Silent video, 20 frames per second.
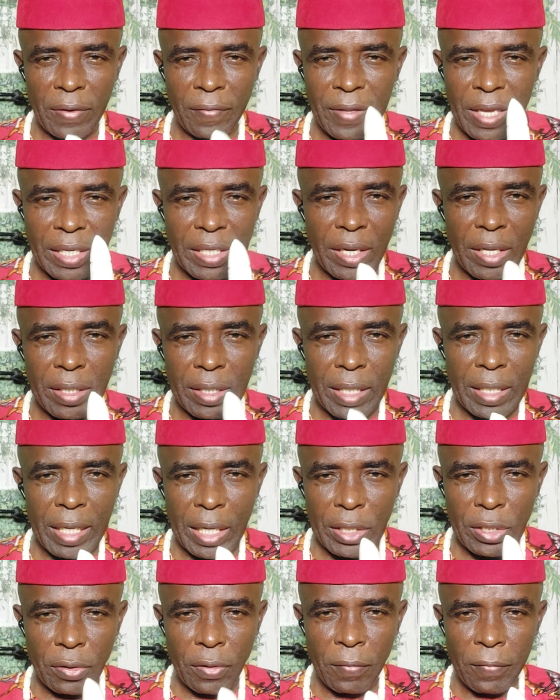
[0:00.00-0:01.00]
If there's anything
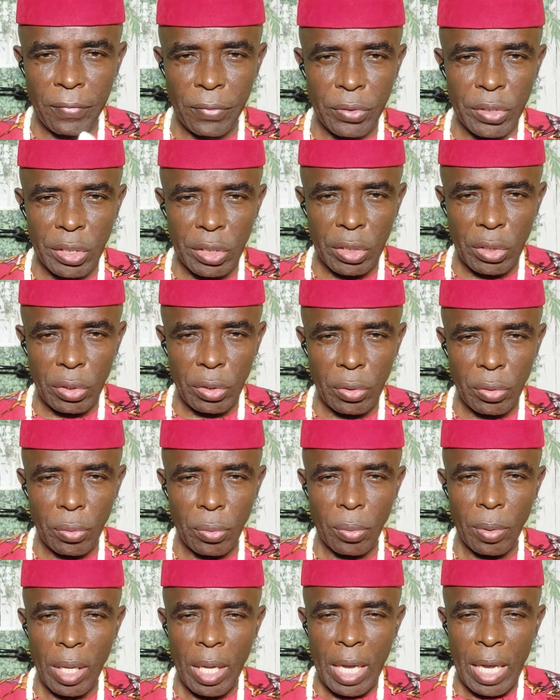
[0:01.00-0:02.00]
that's confusing to
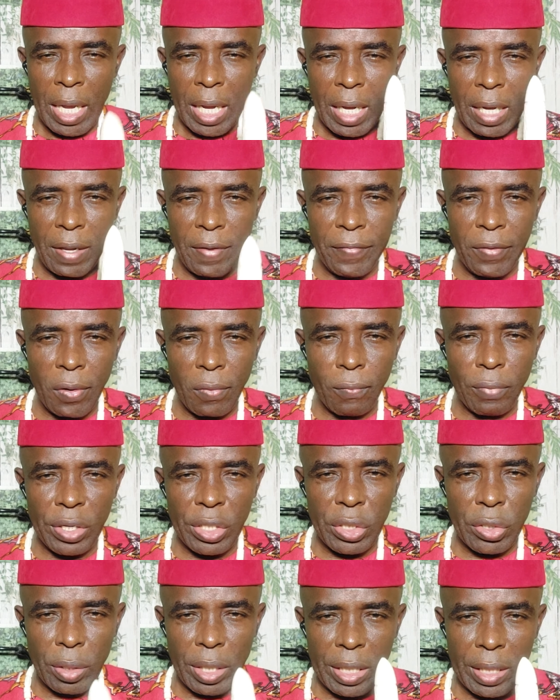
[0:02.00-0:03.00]
you, leave your
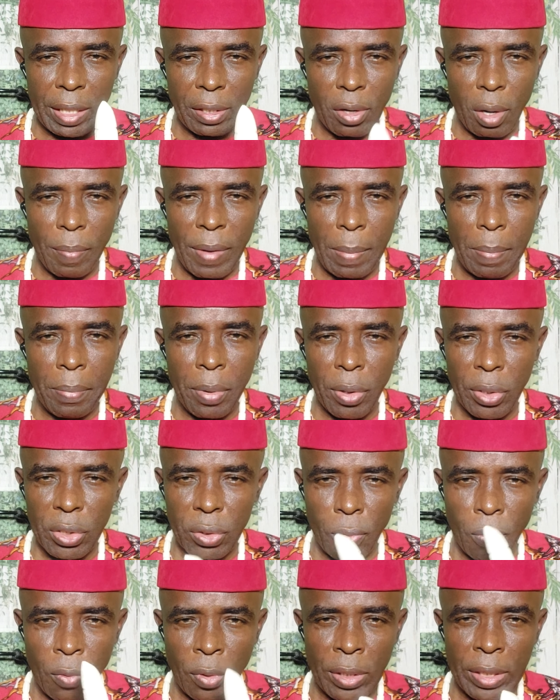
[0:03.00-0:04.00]
question in the comment
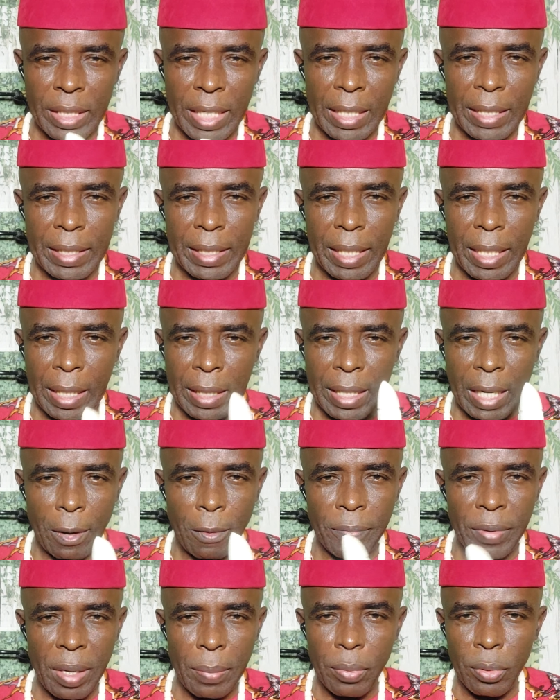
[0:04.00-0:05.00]
box. Once I see it,
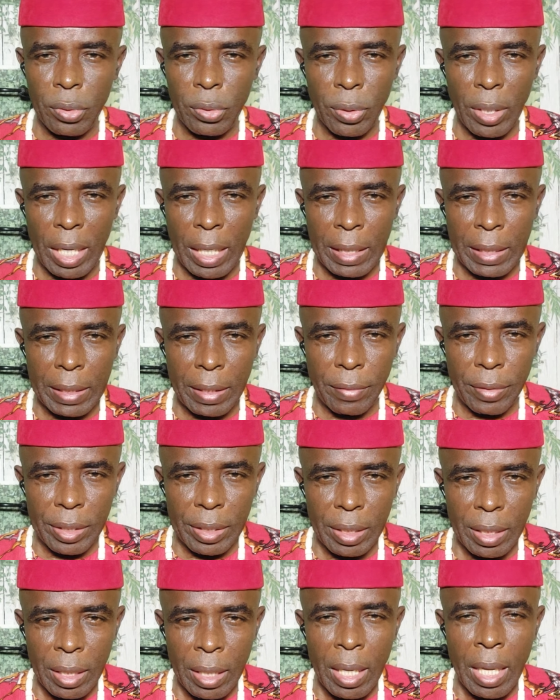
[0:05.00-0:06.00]
I'll be able to answer
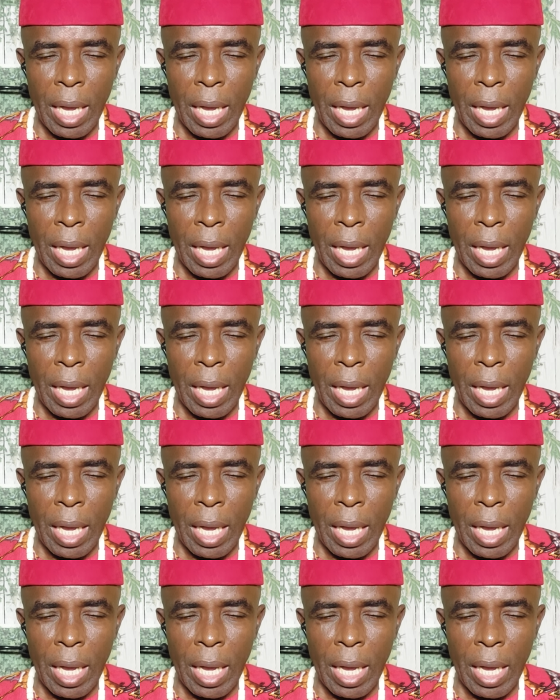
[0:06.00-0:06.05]
it.